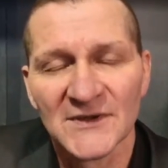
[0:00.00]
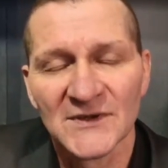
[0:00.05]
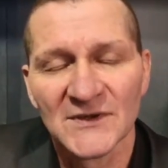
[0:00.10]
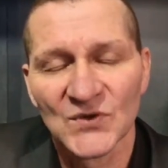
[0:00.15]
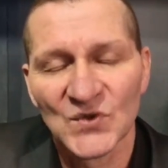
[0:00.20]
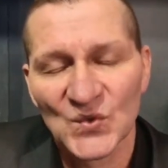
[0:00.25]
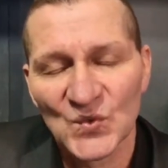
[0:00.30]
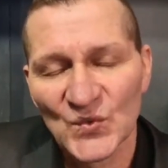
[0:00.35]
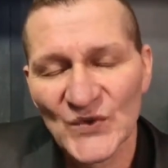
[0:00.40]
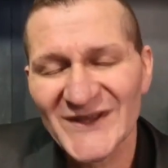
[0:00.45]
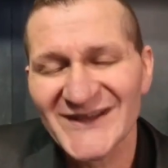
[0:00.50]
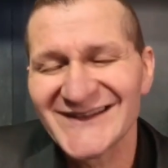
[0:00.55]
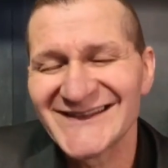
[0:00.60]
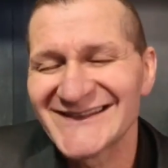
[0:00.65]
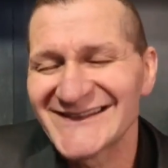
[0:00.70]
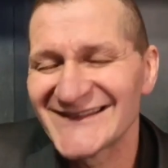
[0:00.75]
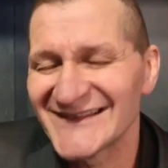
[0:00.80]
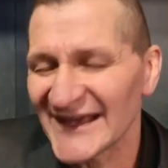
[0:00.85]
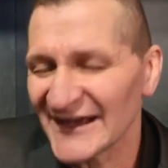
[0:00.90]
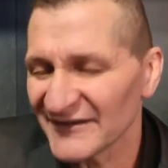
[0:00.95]
we
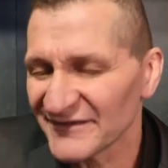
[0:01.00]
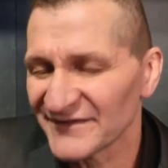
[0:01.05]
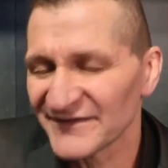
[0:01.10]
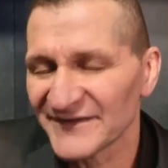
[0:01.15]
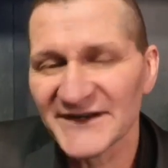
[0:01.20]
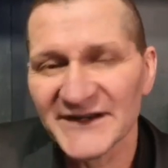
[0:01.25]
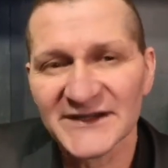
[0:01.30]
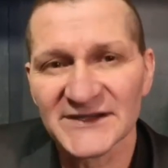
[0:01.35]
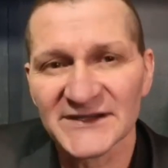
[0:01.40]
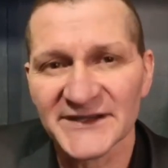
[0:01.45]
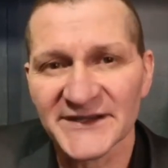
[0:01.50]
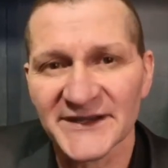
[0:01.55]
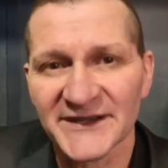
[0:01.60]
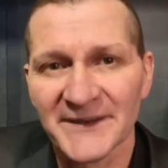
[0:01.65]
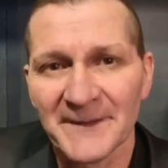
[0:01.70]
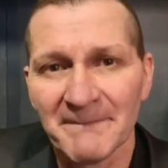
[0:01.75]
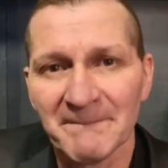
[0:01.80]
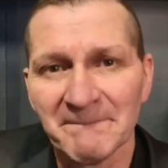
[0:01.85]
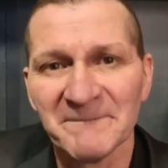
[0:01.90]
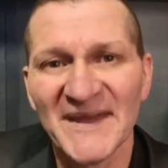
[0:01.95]
definitely
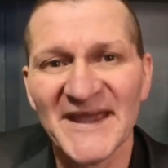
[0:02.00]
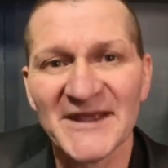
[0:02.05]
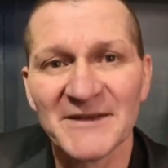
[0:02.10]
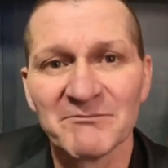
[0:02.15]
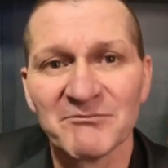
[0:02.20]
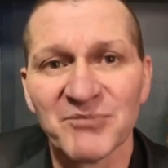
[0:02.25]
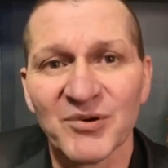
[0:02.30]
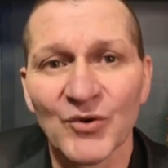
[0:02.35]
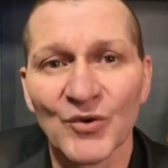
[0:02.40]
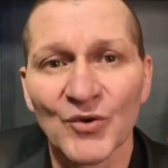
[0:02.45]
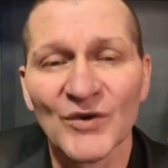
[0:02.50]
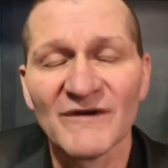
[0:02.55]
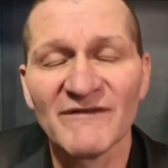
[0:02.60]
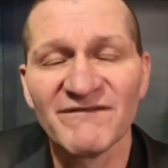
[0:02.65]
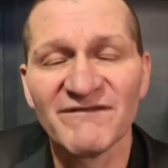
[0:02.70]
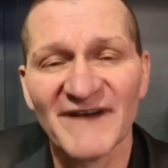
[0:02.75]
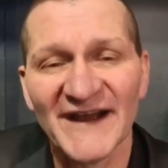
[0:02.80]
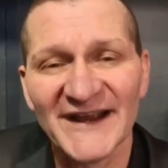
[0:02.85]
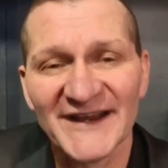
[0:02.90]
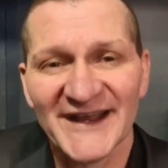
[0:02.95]
make poor
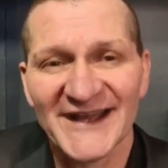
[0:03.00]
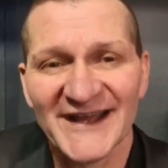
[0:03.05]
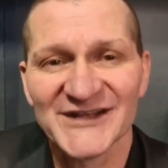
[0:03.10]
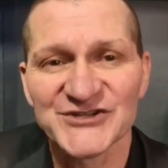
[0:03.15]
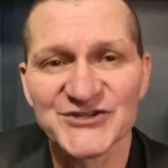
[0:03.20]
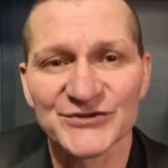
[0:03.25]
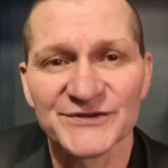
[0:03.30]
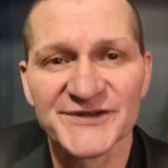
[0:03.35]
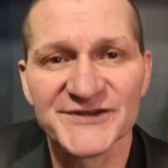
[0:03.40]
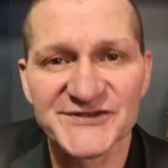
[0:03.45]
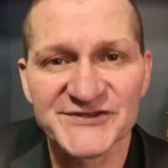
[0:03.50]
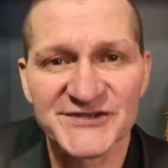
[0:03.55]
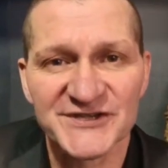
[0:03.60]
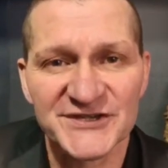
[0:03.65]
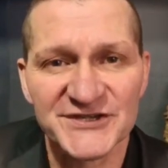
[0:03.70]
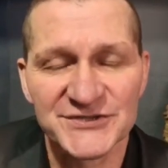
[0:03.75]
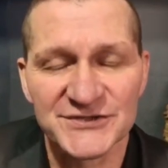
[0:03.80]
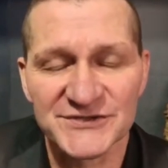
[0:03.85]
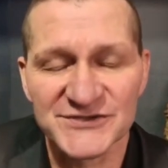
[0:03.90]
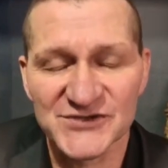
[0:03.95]
financial
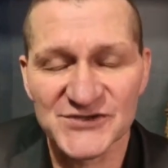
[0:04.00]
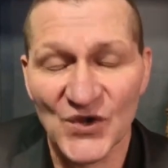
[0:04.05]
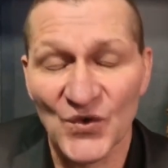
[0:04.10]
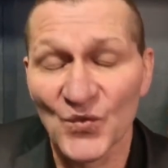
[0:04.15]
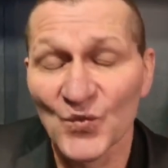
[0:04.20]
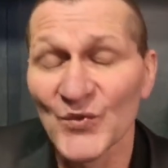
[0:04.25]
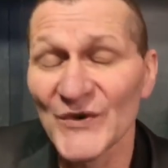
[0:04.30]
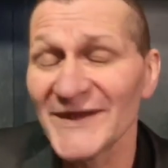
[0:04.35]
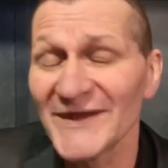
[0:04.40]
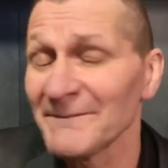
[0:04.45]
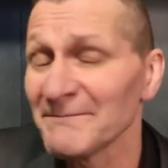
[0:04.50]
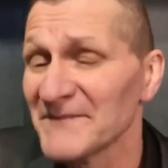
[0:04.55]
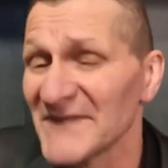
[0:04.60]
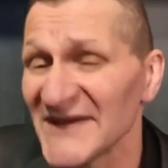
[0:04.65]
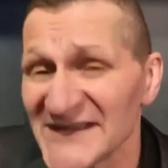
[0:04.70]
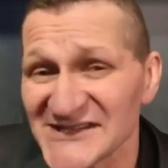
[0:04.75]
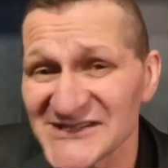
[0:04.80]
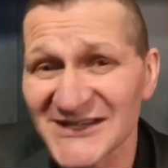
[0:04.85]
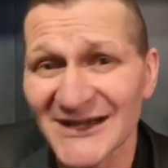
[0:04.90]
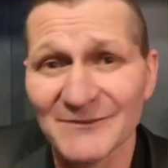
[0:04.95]
decisions. We
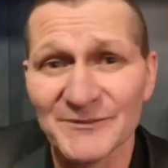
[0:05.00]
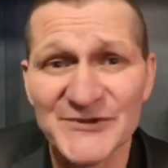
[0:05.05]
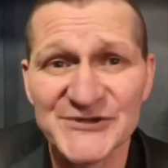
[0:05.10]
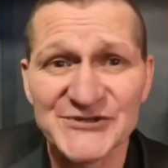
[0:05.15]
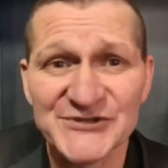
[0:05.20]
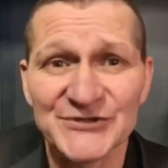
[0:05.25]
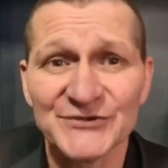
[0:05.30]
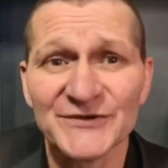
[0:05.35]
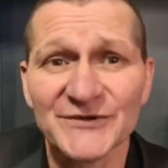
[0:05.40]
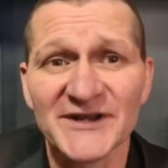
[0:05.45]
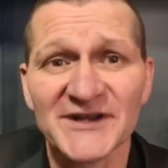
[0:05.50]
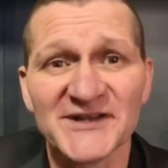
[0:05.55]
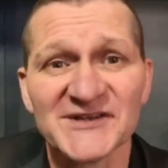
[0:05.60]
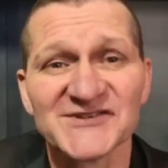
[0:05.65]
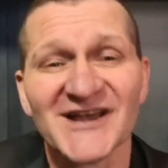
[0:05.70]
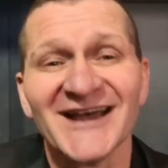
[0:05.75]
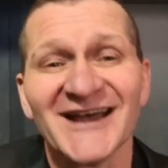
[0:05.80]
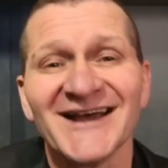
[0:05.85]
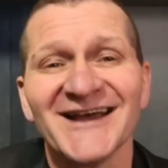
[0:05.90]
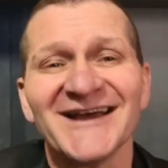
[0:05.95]
miss opportunities.
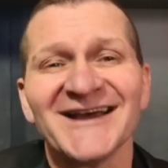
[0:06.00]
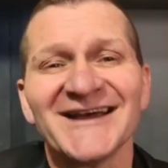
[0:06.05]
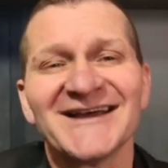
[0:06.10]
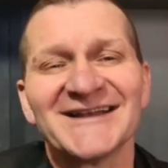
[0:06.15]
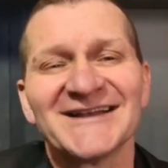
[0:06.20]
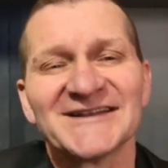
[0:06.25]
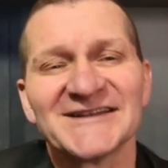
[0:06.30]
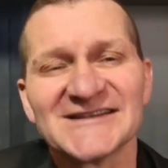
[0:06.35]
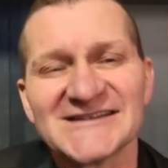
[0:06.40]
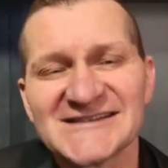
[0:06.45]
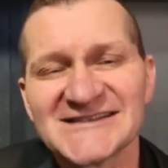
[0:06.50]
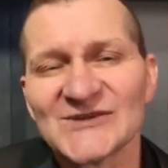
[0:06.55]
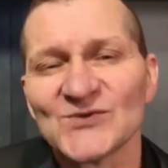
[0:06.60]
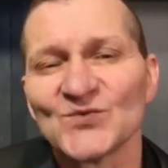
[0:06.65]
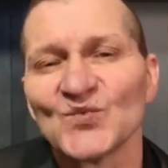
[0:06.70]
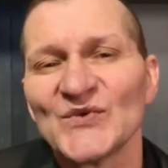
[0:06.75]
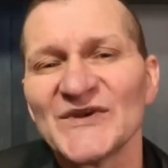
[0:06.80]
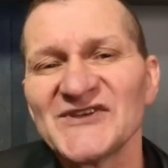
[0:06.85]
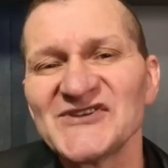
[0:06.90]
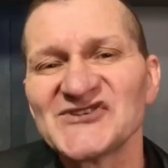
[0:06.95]
Listen,
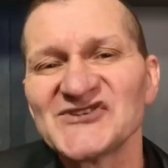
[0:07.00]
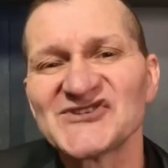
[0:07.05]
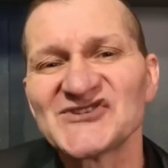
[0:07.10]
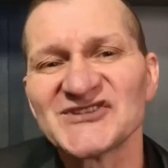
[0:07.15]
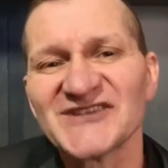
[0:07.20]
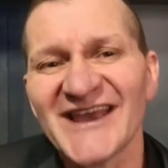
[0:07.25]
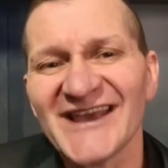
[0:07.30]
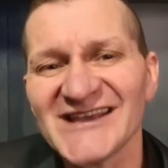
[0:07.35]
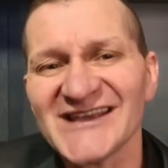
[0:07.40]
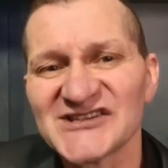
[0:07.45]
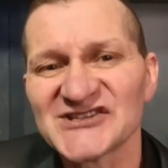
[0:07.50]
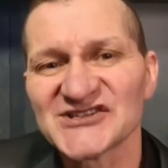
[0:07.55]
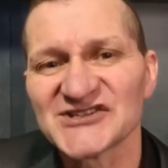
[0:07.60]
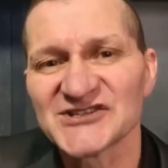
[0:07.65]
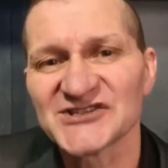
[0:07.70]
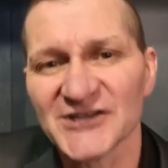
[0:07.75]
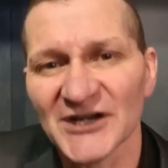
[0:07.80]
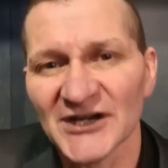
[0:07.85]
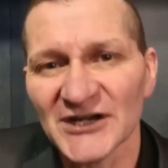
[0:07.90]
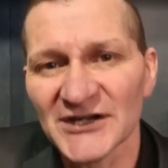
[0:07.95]
we stay
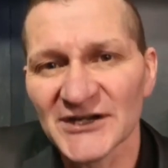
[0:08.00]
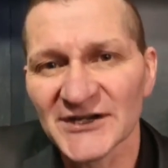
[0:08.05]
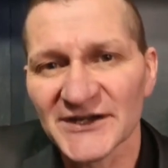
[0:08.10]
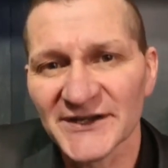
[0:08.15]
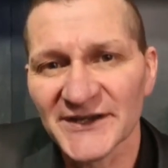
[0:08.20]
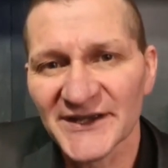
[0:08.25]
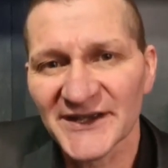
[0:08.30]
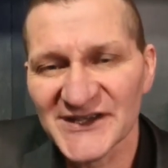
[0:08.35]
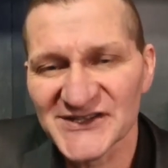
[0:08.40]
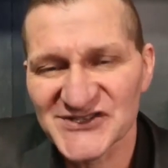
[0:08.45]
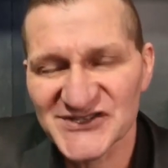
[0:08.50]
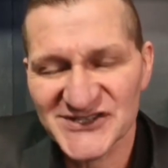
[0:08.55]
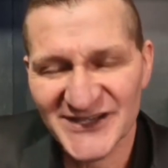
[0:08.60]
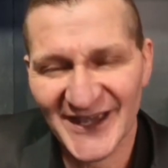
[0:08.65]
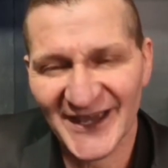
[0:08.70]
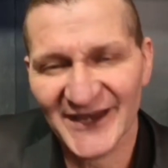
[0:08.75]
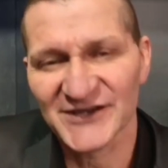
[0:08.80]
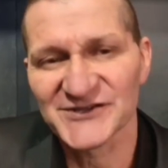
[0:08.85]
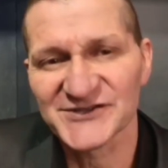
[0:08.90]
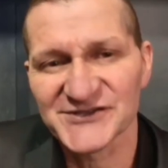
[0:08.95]
stuck in
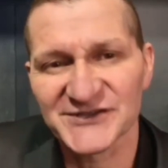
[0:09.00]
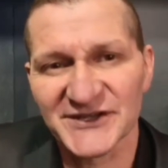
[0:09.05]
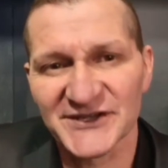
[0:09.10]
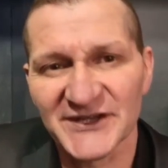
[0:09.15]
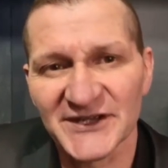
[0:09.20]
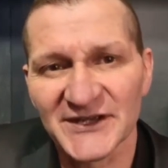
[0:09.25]
scarcity